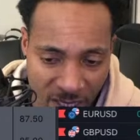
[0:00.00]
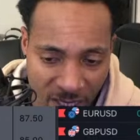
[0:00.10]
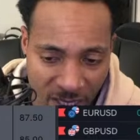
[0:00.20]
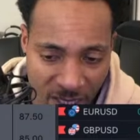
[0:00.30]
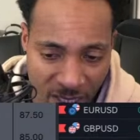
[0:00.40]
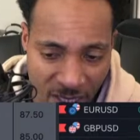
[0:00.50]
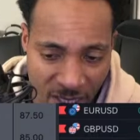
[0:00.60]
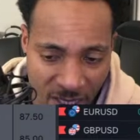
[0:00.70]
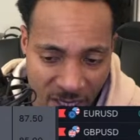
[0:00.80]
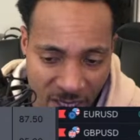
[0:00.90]
And if we do
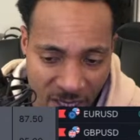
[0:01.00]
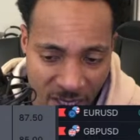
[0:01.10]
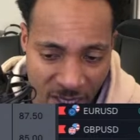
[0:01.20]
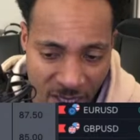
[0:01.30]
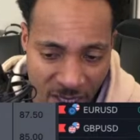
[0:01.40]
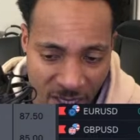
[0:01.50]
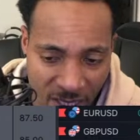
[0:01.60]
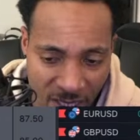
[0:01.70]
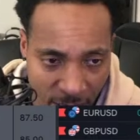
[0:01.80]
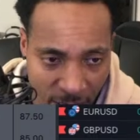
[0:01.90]
drop down to the weekly, we
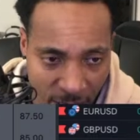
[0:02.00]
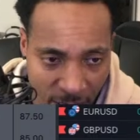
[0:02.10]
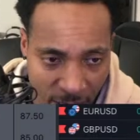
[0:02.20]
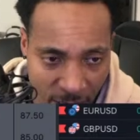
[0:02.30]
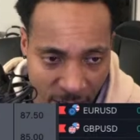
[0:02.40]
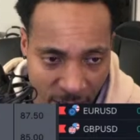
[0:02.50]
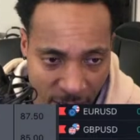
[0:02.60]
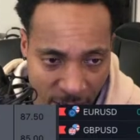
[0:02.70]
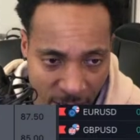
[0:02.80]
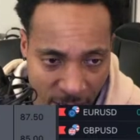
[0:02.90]
did have a level
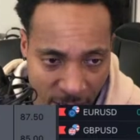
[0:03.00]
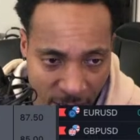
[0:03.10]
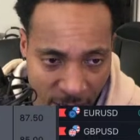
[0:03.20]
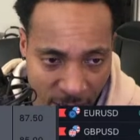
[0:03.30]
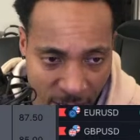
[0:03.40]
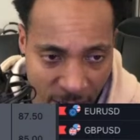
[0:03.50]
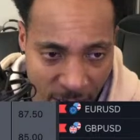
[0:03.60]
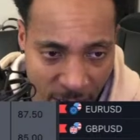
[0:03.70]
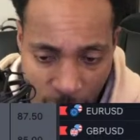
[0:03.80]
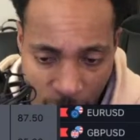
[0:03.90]
where it looks as
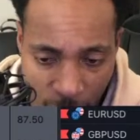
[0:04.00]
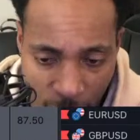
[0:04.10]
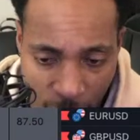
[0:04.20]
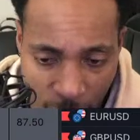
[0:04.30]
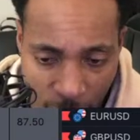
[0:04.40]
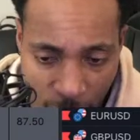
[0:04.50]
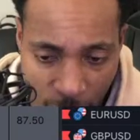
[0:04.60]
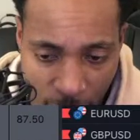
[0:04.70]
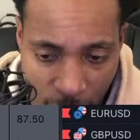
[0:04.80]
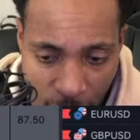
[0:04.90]
if we could have a possible